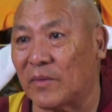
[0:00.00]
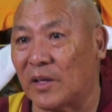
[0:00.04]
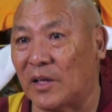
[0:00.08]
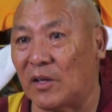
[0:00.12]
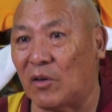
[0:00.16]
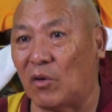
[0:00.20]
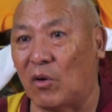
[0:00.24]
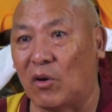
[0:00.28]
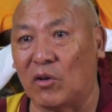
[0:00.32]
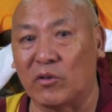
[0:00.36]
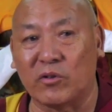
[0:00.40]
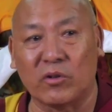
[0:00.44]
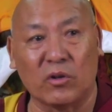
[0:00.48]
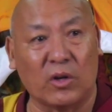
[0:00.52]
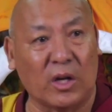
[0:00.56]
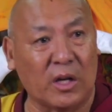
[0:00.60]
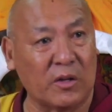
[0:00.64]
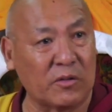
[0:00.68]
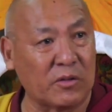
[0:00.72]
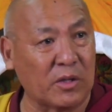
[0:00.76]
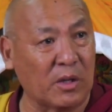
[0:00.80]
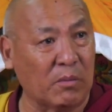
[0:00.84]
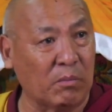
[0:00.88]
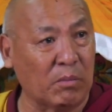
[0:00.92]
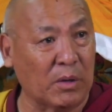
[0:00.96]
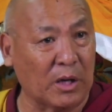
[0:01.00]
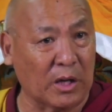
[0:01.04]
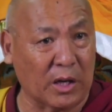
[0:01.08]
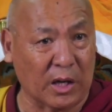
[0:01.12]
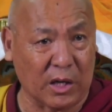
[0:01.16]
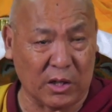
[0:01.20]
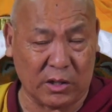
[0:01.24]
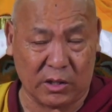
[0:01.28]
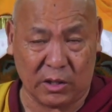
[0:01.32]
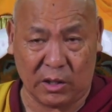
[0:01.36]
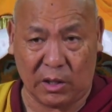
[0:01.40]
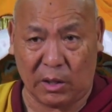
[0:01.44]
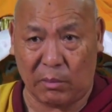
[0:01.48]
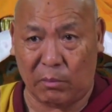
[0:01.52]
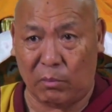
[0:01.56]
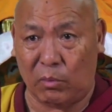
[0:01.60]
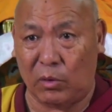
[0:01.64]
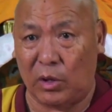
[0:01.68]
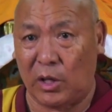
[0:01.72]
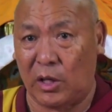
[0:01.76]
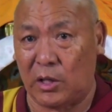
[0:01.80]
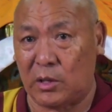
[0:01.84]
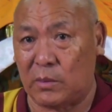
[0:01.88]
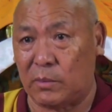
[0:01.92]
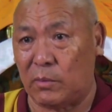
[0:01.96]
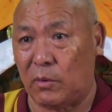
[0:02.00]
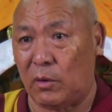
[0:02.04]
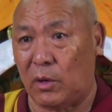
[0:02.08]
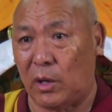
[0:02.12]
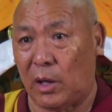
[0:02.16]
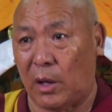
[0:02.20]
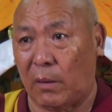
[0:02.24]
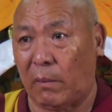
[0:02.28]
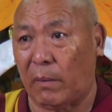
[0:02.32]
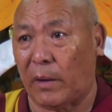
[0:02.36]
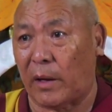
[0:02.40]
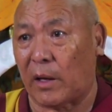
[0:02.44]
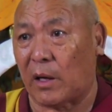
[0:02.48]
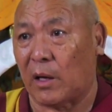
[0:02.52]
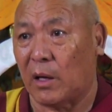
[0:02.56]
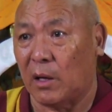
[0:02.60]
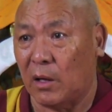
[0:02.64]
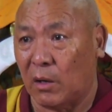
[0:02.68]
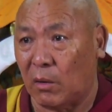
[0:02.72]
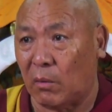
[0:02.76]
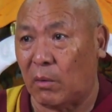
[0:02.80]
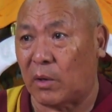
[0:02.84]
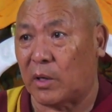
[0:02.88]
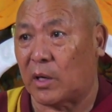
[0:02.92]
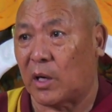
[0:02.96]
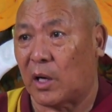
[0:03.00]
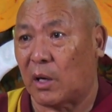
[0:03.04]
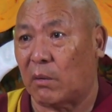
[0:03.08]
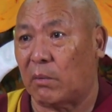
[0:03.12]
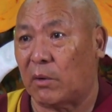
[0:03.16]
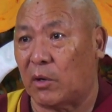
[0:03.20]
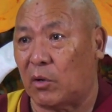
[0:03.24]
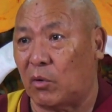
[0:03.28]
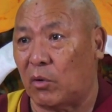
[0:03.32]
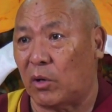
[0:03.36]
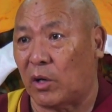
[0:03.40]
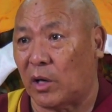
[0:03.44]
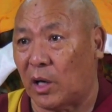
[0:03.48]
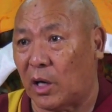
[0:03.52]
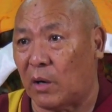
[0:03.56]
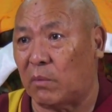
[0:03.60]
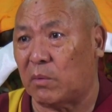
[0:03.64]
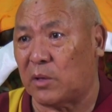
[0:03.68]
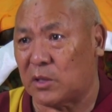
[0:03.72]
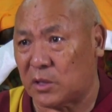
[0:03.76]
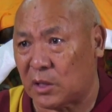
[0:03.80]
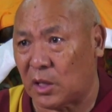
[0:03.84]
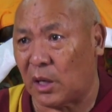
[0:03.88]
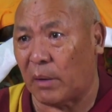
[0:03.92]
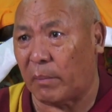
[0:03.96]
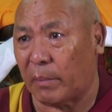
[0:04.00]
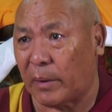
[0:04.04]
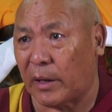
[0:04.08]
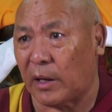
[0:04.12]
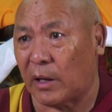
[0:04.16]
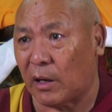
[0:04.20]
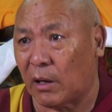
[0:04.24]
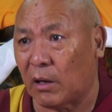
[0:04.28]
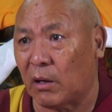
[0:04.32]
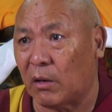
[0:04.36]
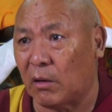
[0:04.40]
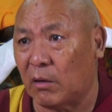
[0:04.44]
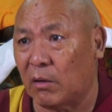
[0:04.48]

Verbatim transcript: It also has the implication, if Buddha is fully awake, what are we doing? Are we sleeping?